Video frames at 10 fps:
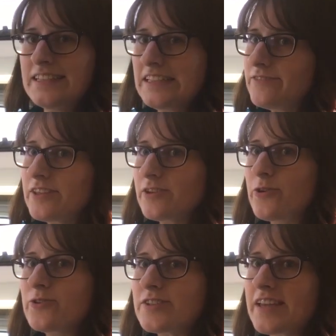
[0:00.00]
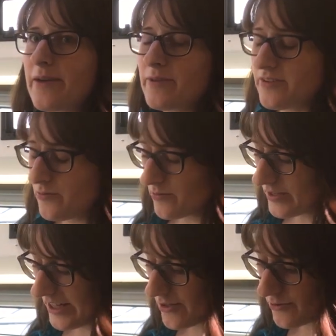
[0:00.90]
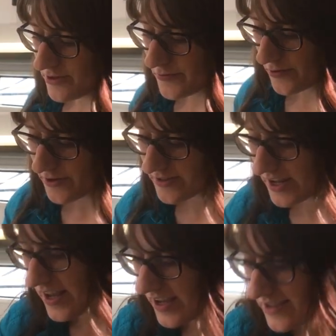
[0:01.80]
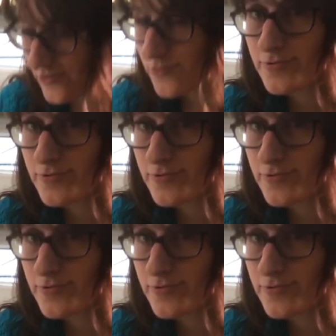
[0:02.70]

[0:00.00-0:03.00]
Leaving the owner's cabin, what I noticed first is a